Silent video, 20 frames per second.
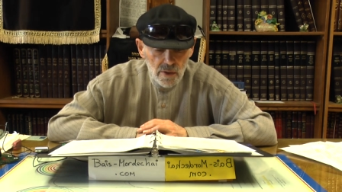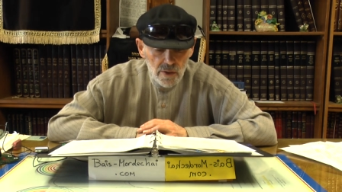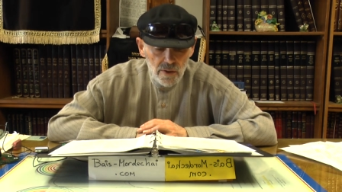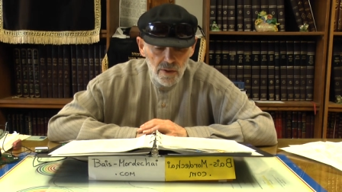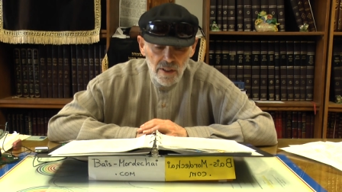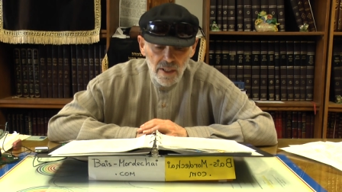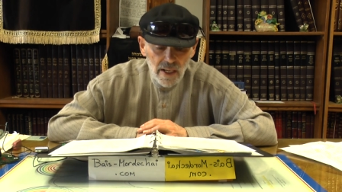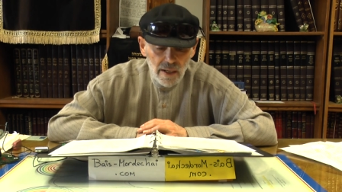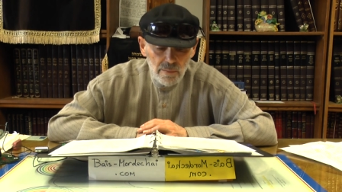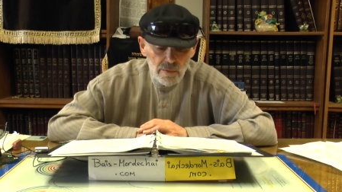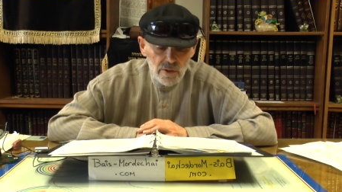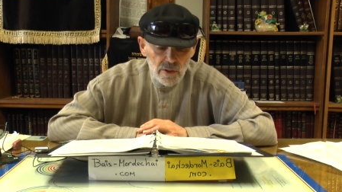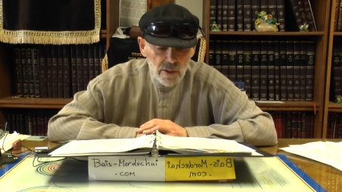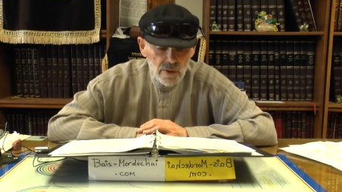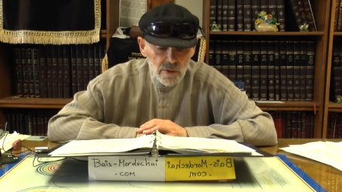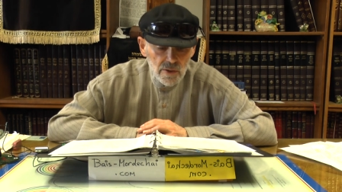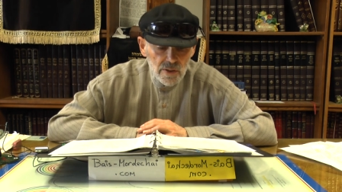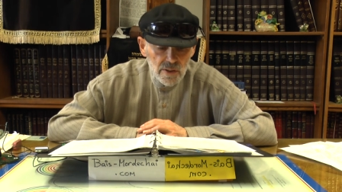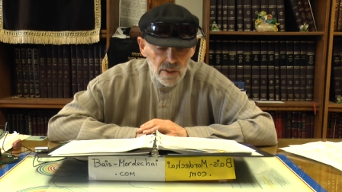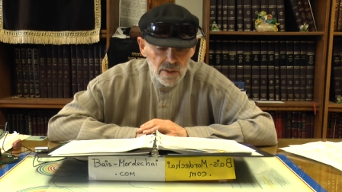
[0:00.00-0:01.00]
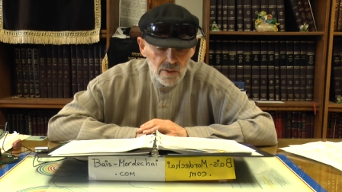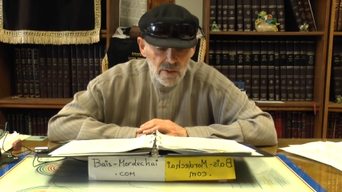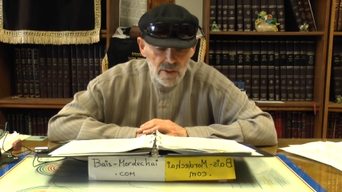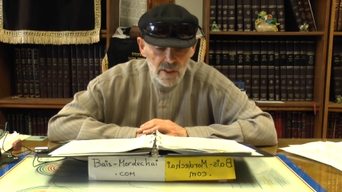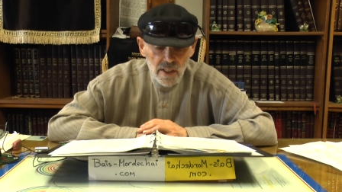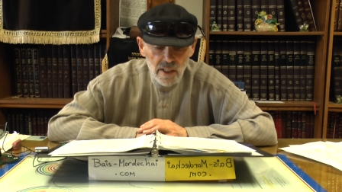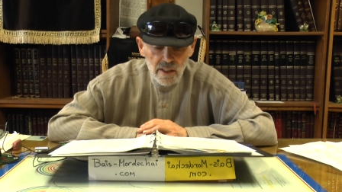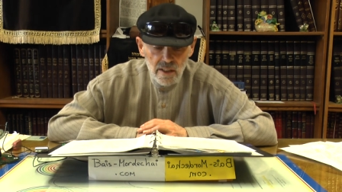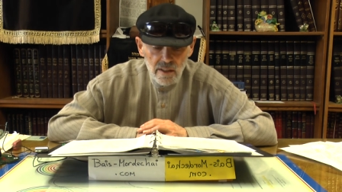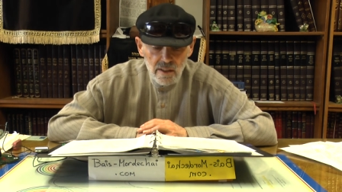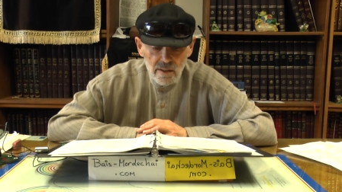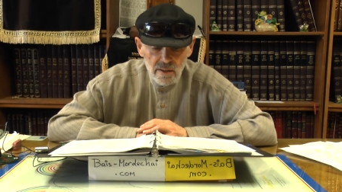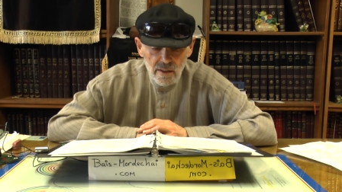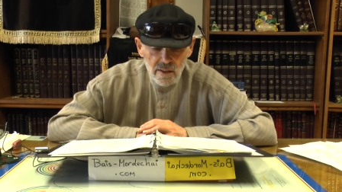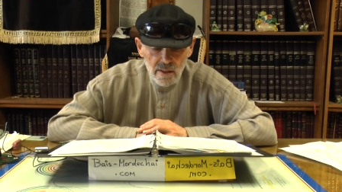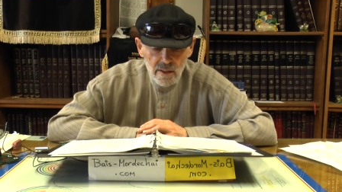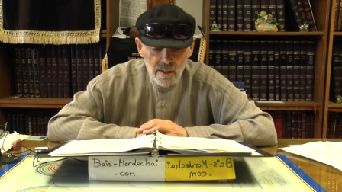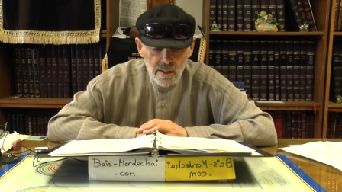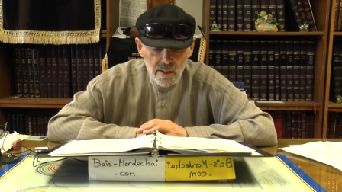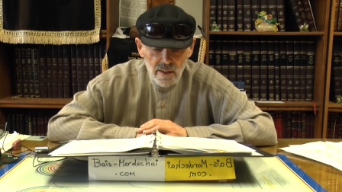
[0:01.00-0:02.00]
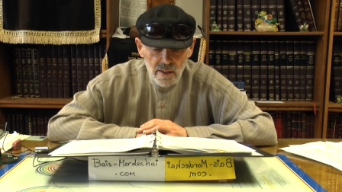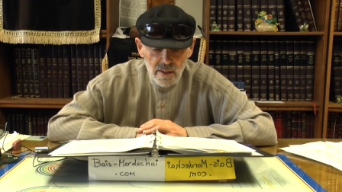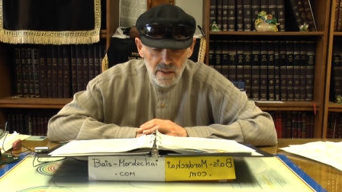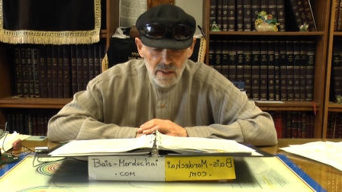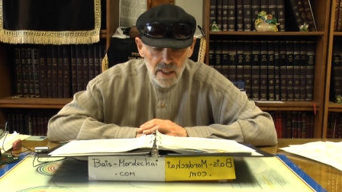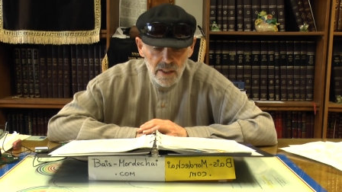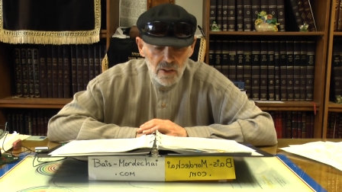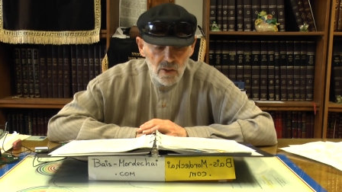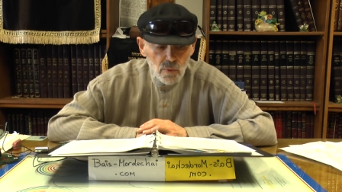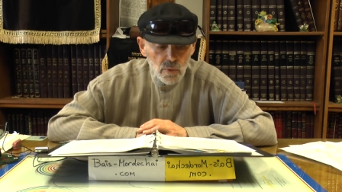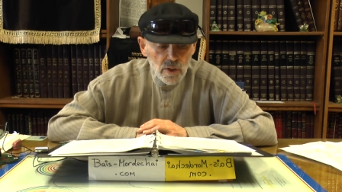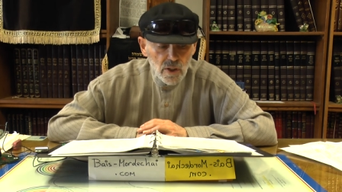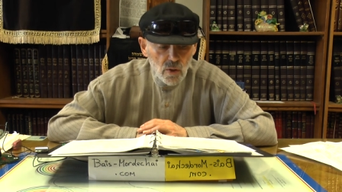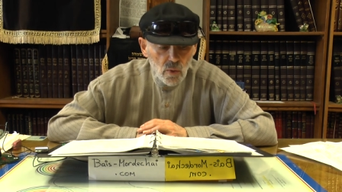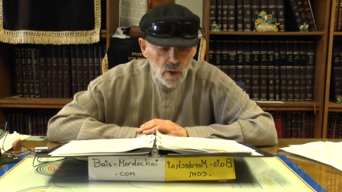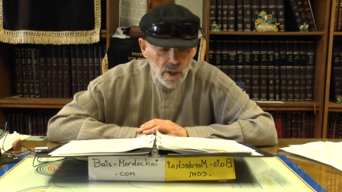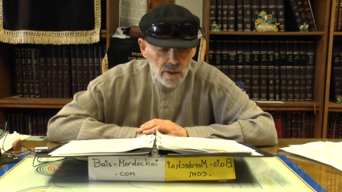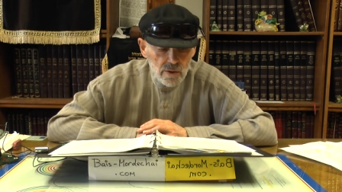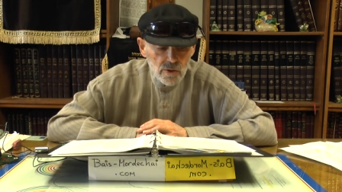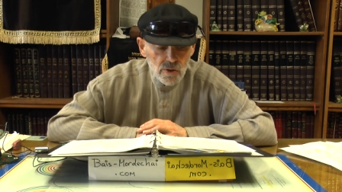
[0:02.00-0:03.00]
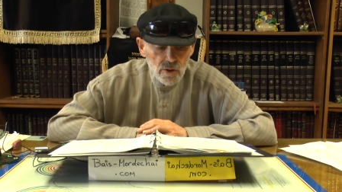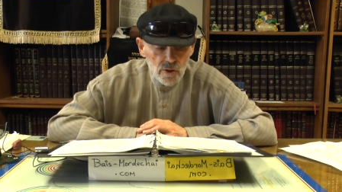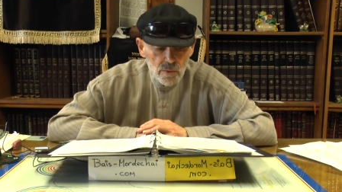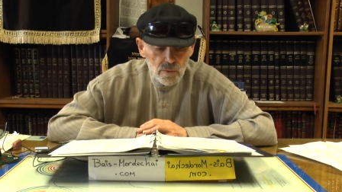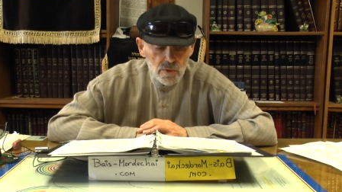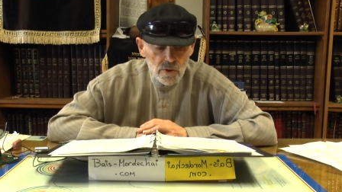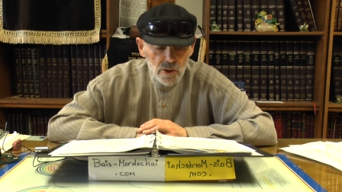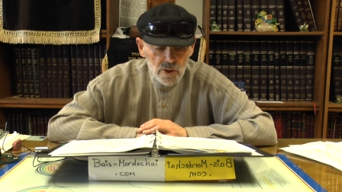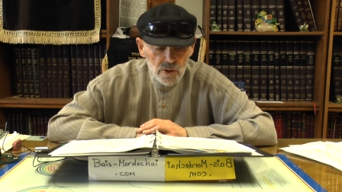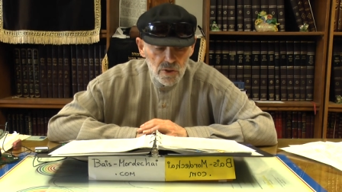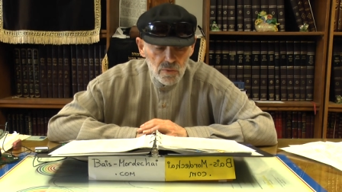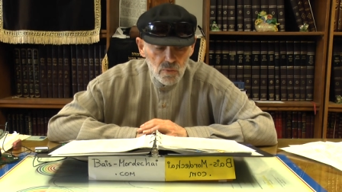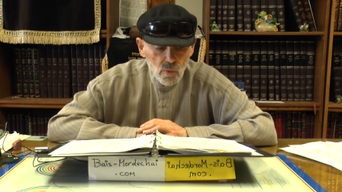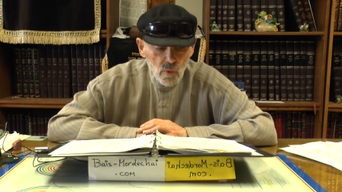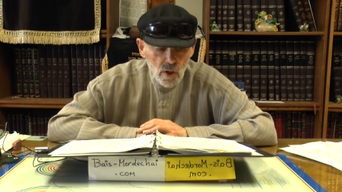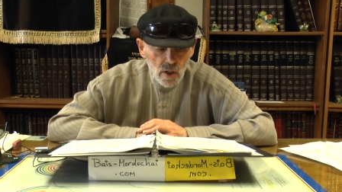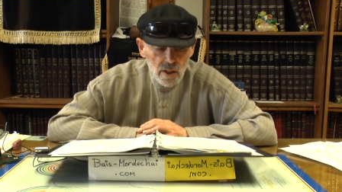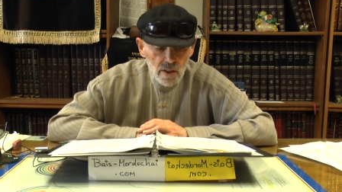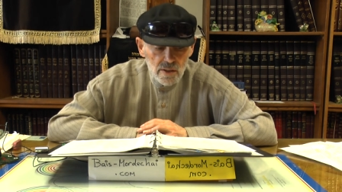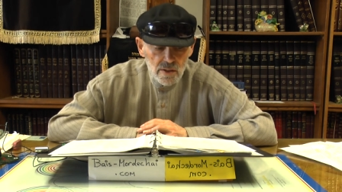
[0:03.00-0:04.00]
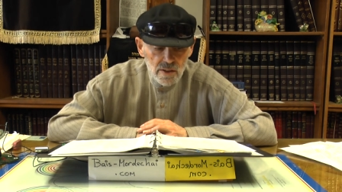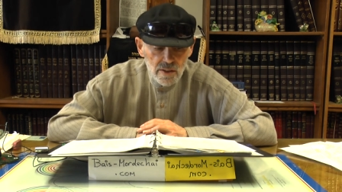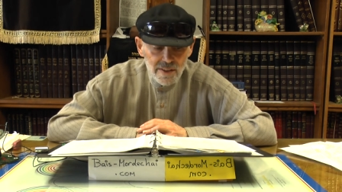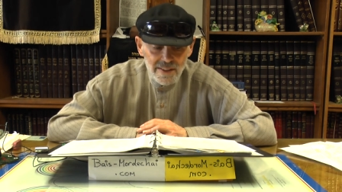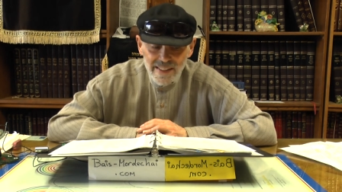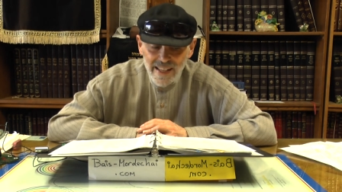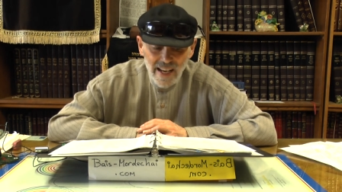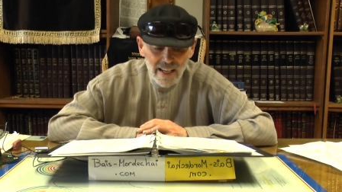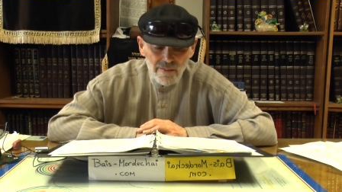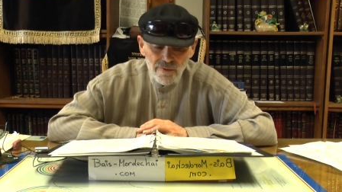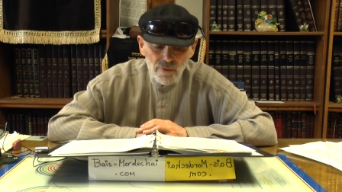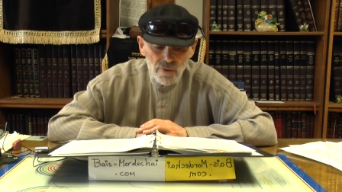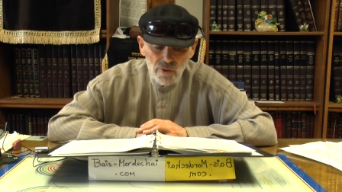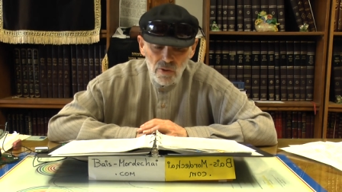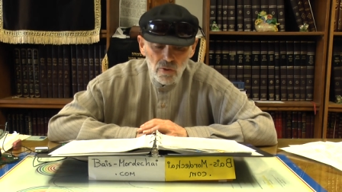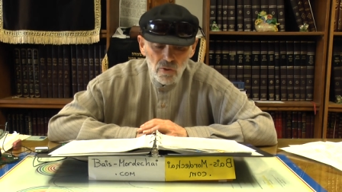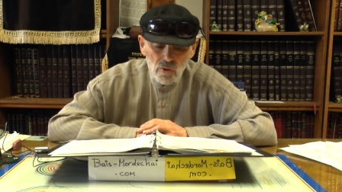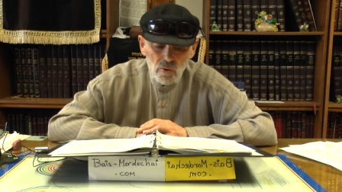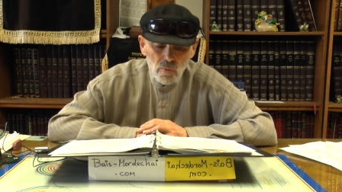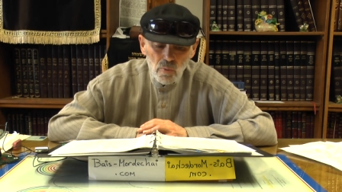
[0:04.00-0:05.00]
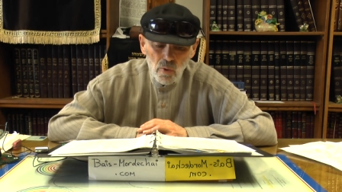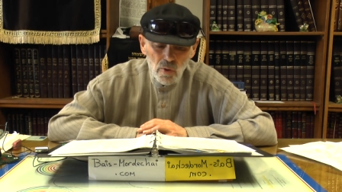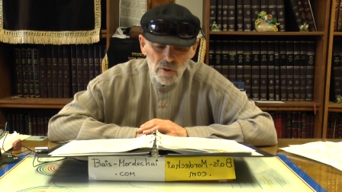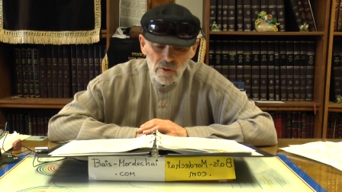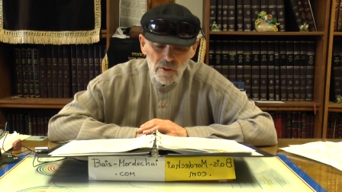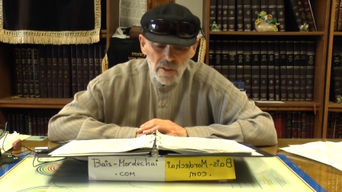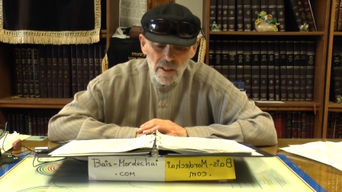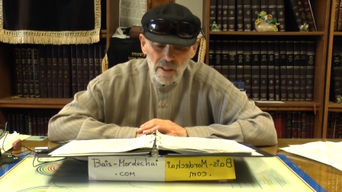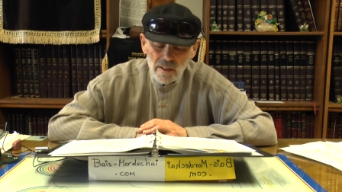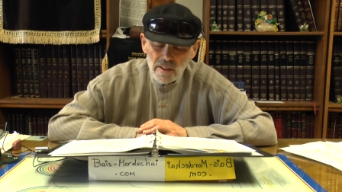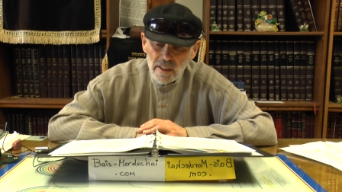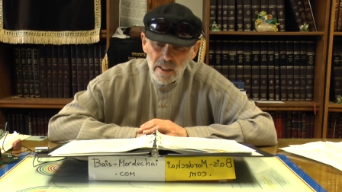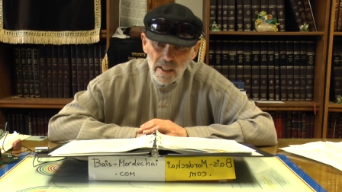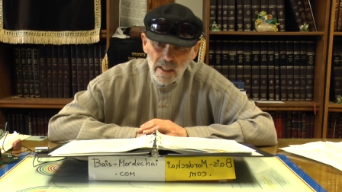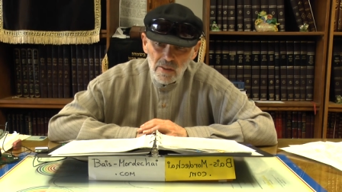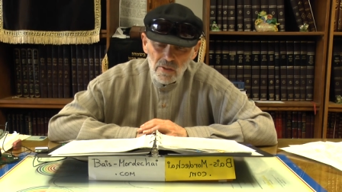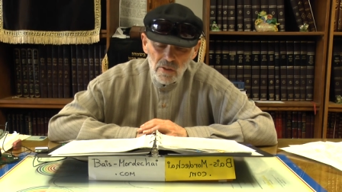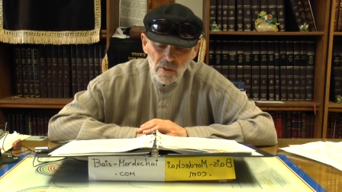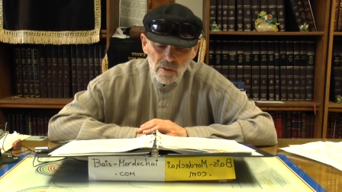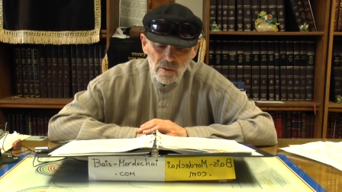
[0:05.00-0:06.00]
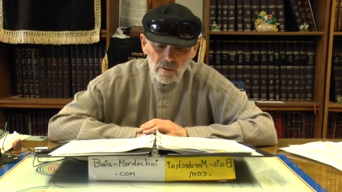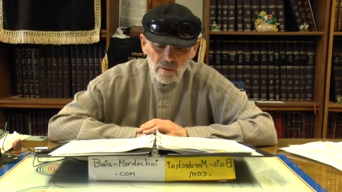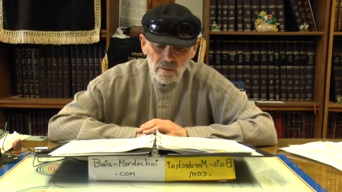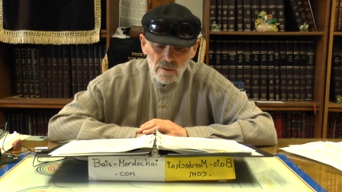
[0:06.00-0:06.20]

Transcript: There are commentaries that say that the required circumcision was not for the newborn son Eliezer.